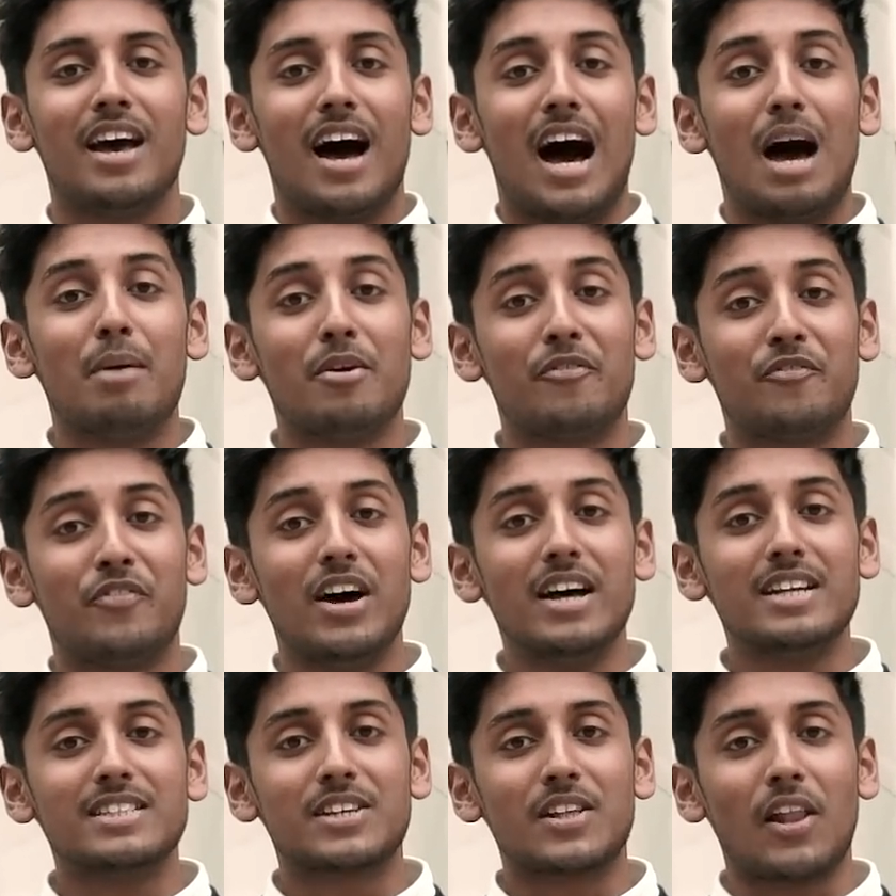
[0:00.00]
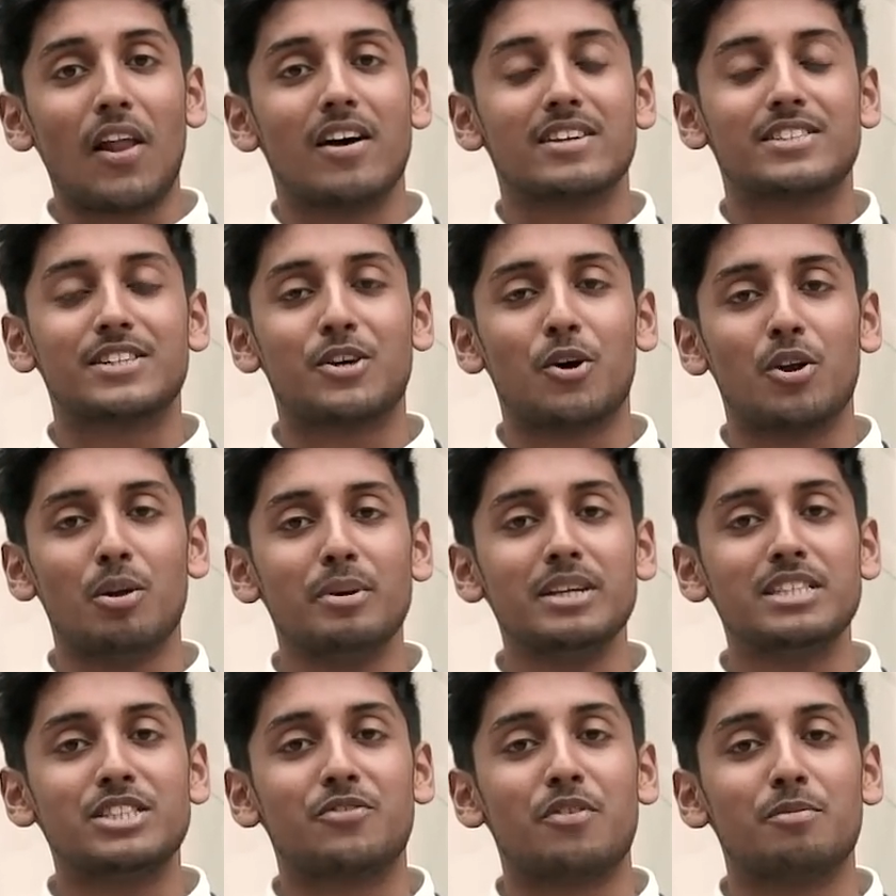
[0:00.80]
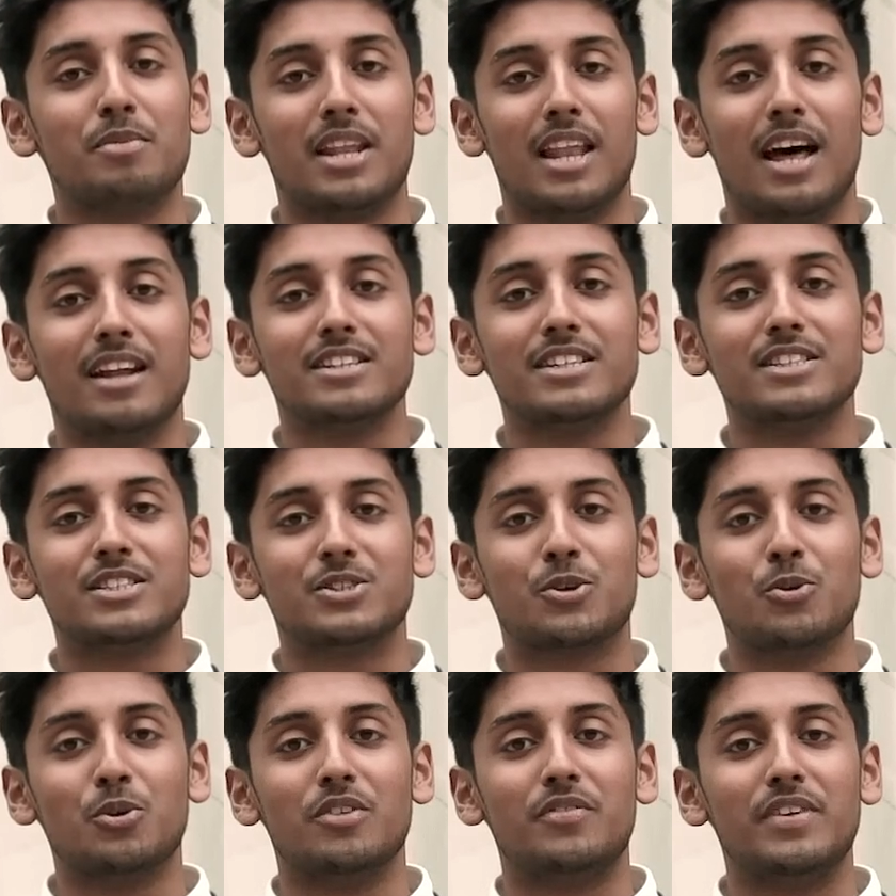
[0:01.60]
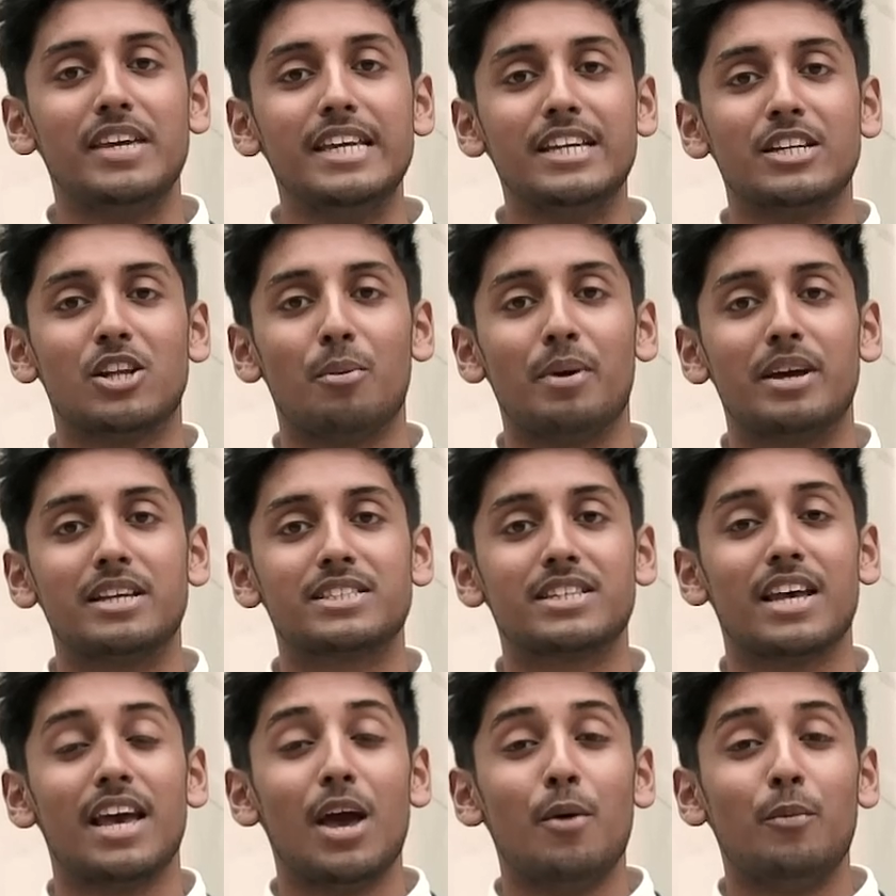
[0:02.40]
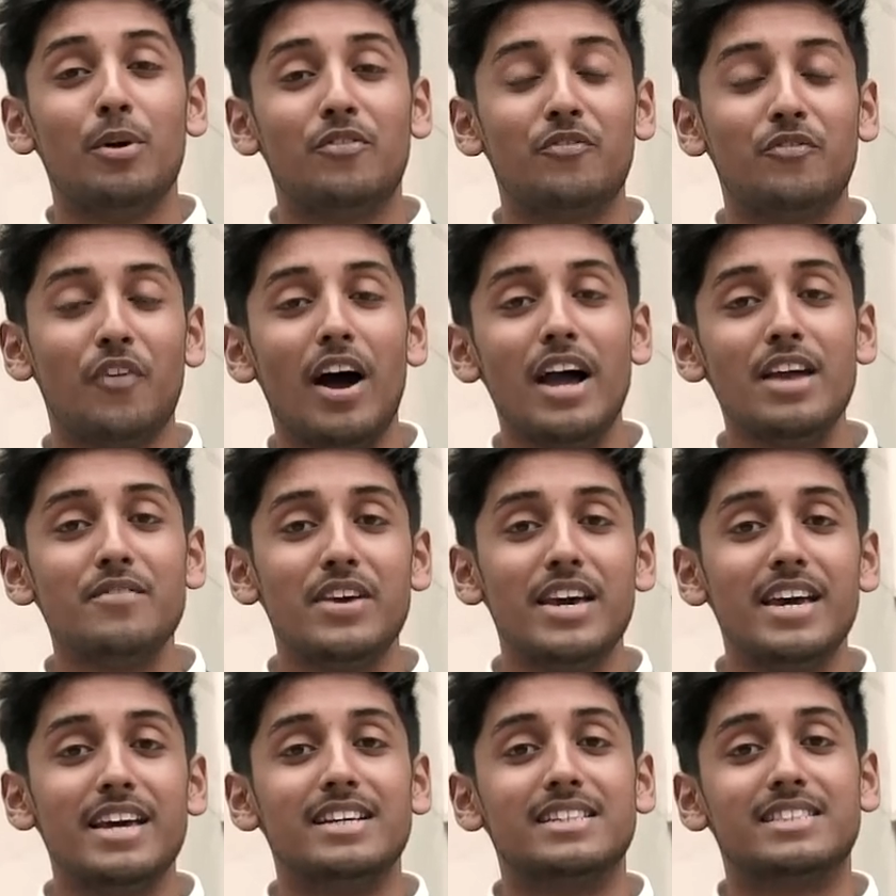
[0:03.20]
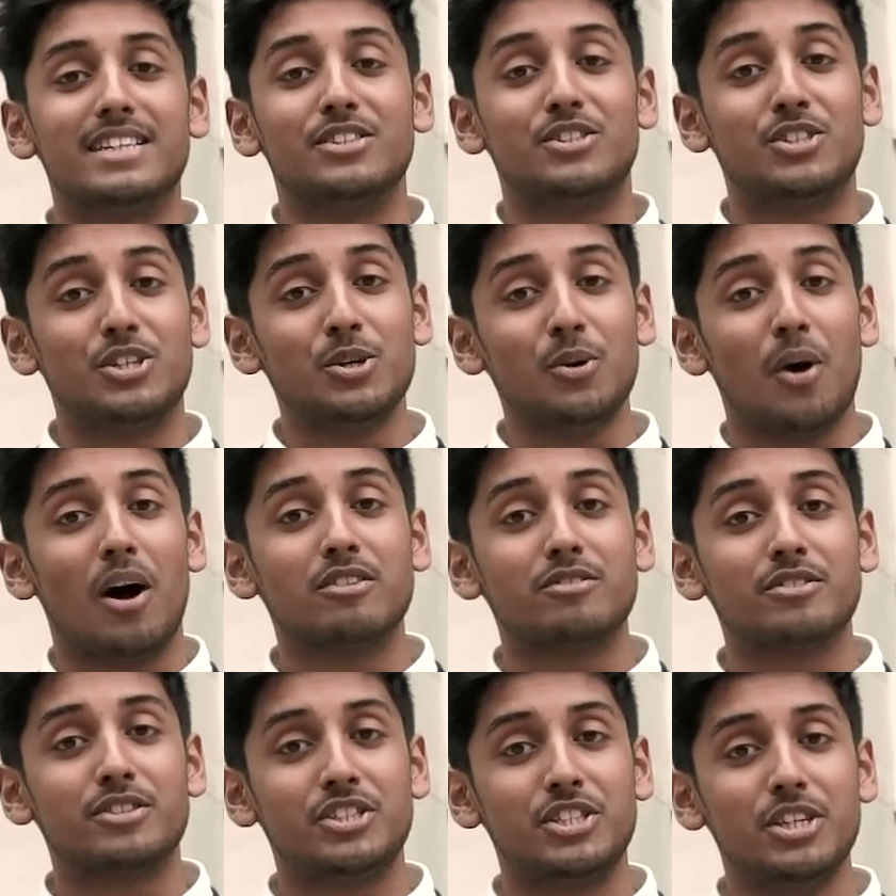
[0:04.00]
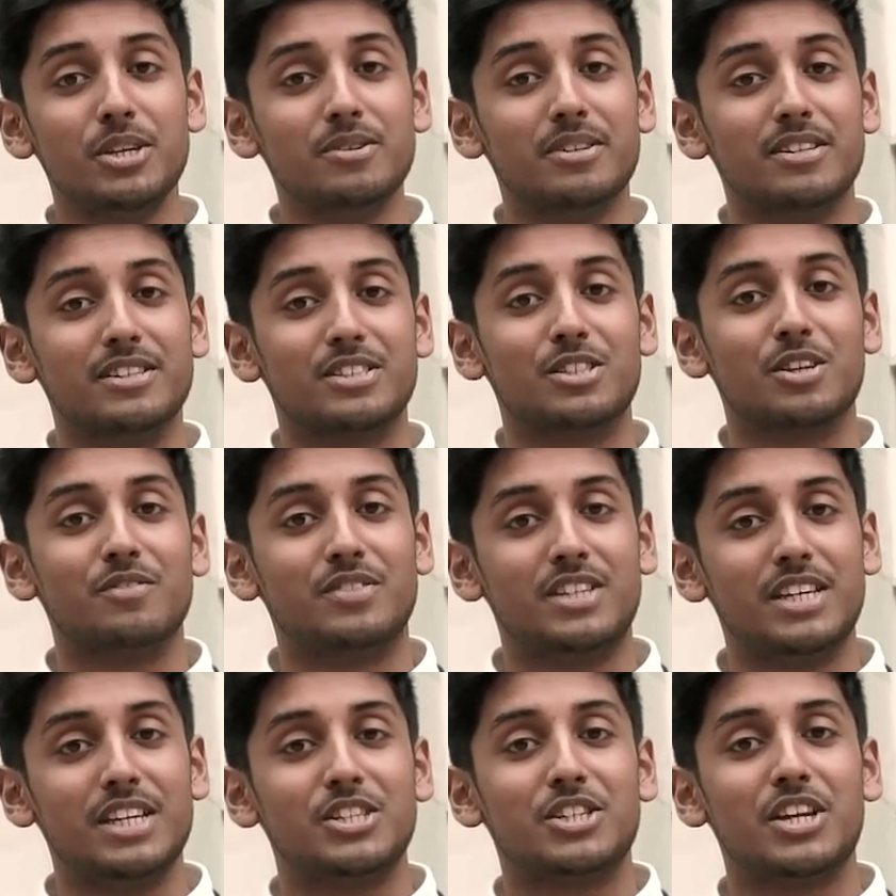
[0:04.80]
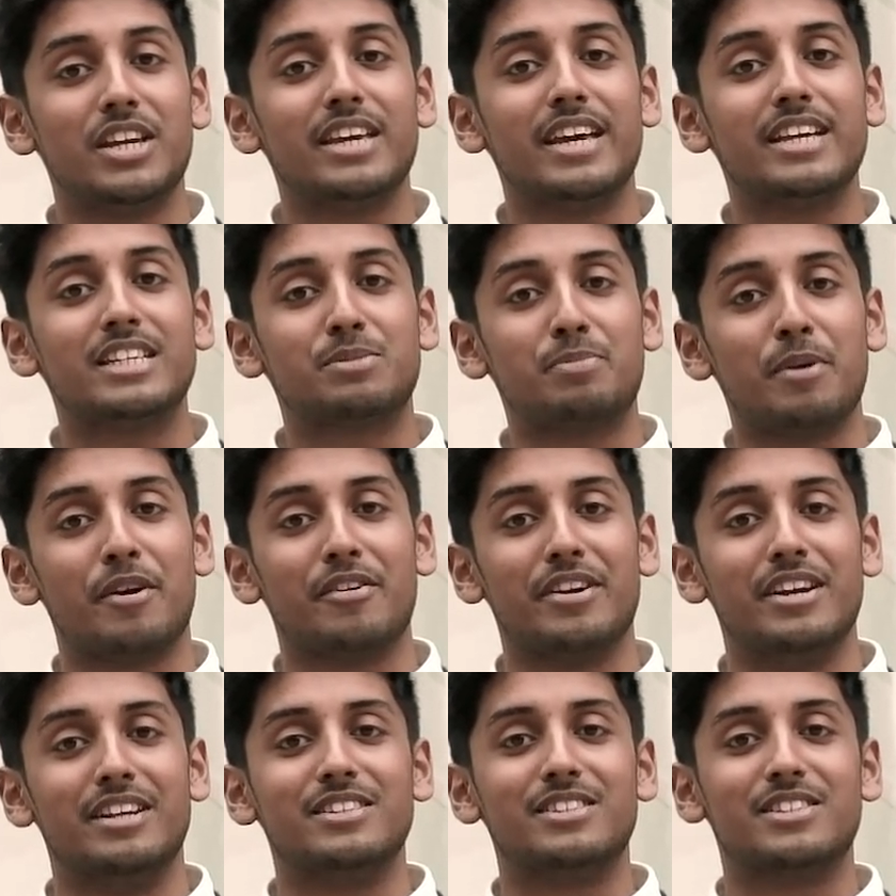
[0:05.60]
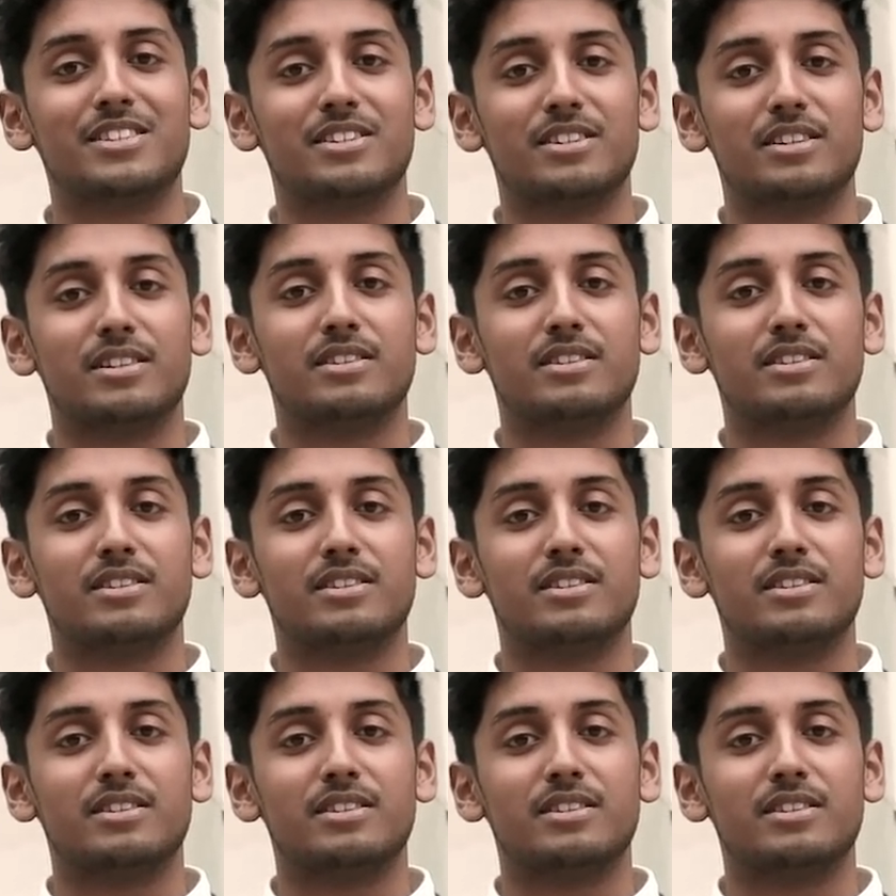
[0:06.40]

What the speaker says: I'm a first class economist from the London School of Economics with 5 years and 200 students of teaching experience.